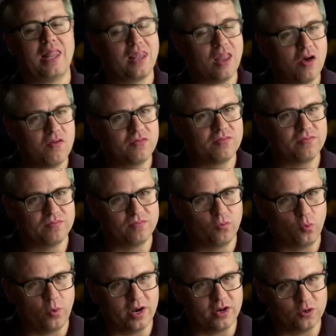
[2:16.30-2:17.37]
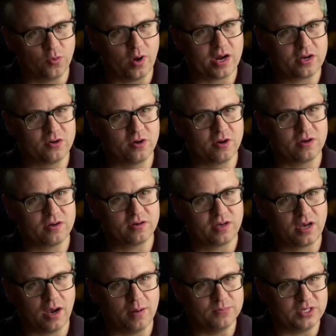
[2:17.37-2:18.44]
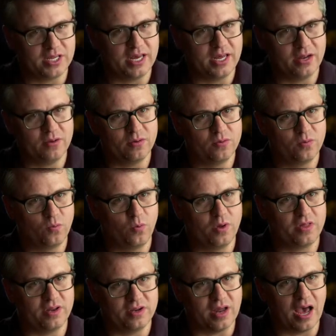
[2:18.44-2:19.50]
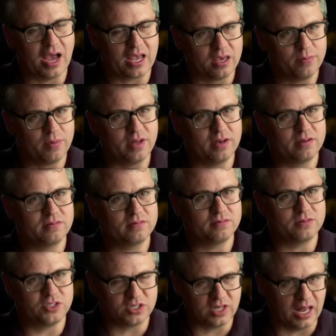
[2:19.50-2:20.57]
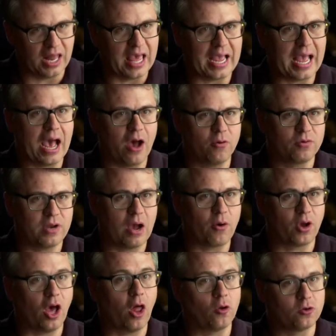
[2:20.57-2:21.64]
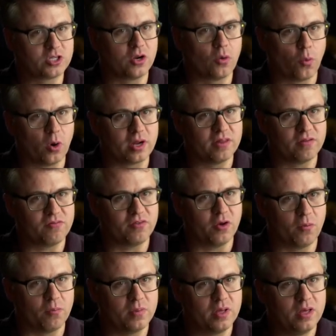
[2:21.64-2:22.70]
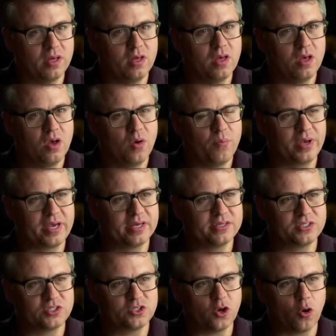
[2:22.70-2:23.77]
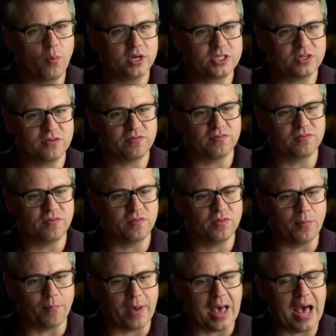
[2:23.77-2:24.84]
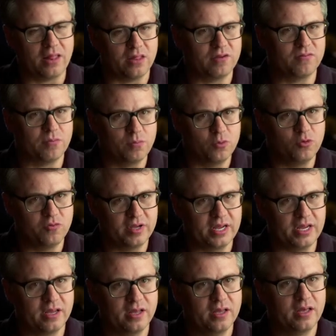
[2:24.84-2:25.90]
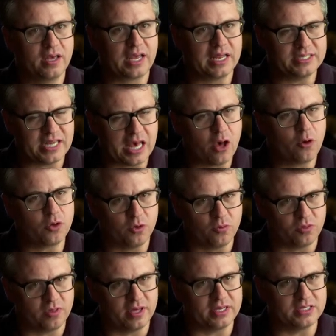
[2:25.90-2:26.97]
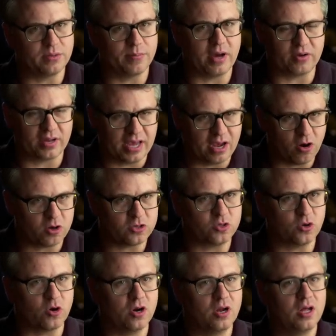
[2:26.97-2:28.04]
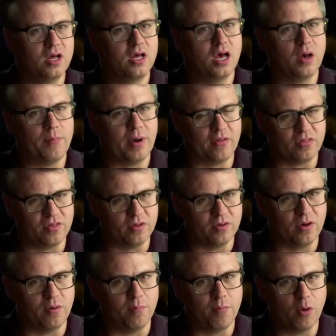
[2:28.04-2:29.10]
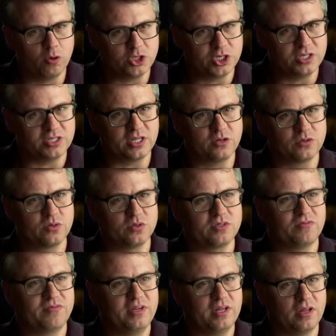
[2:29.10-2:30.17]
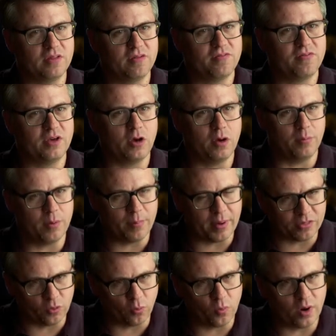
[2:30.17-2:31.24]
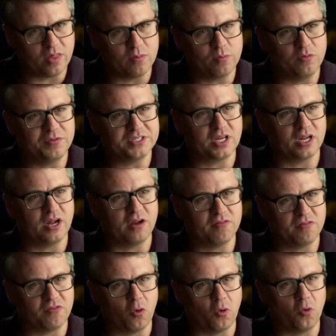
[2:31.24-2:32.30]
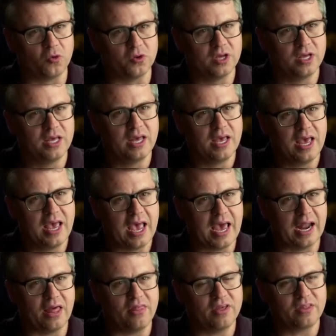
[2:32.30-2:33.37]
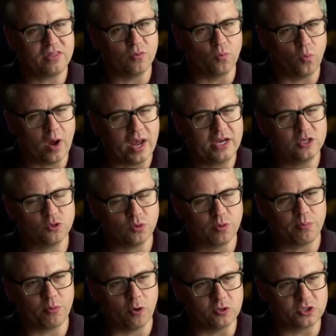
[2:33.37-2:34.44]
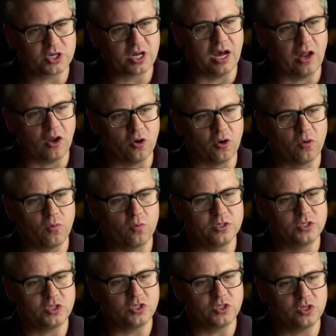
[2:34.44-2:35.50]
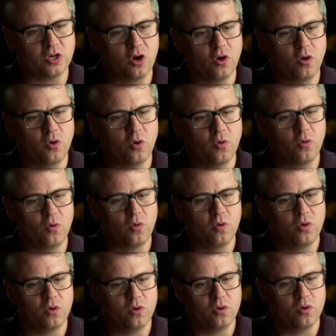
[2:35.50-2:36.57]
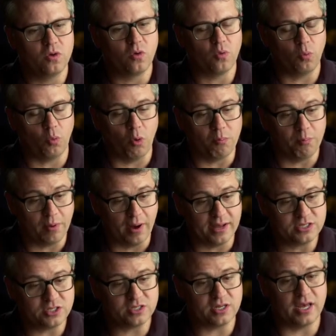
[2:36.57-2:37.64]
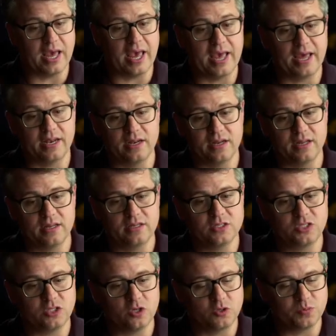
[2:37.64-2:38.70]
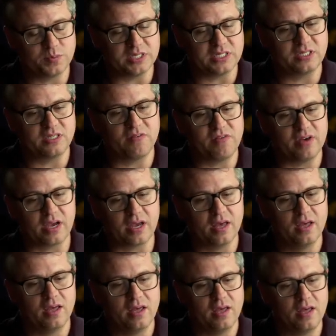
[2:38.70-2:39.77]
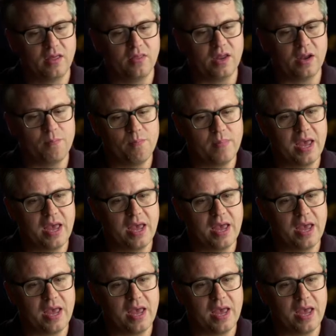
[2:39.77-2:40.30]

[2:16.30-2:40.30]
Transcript: love when a director comes in with a document just laying out how color is going to work in the film. Because so much of the palette of a movie can tell you things about character, about the emotions that you're supposed to feel in the film, about the way the movie's going to unfold. And I think the way Drew approached color was so robust and so specific that it